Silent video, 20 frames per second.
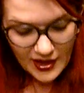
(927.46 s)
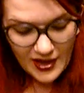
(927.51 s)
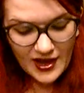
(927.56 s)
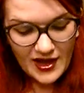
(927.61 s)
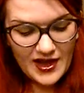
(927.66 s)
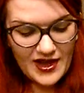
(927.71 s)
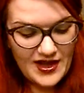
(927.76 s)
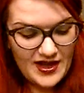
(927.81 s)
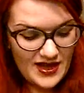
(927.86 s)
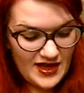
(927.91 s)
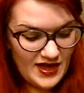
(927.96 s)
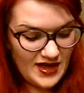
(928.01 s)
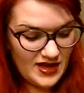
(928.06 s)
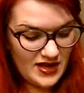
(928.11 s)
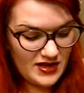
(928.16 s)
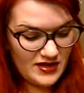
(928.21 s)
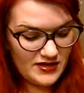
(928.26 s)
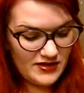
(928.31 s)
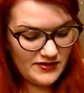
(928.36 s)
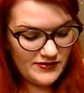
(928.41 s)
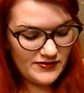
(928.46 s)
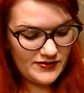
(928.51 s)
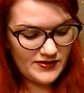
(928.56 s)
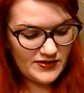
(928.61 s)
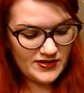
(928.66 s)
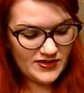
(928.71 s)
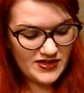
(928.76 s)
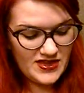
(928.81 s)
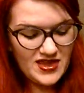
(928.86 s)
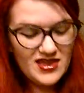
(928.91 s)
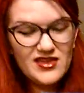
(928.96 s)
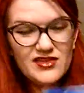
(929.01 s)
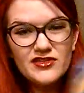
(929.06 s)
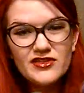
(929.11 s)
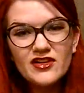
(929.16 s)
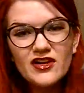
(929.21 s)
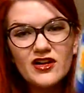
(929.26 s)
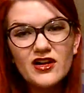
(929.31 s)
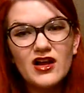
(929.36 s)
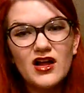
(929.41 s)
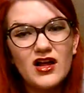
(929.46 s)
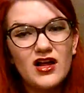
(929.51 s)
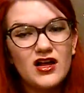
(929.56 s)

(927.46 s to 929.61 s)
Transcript: I have, these are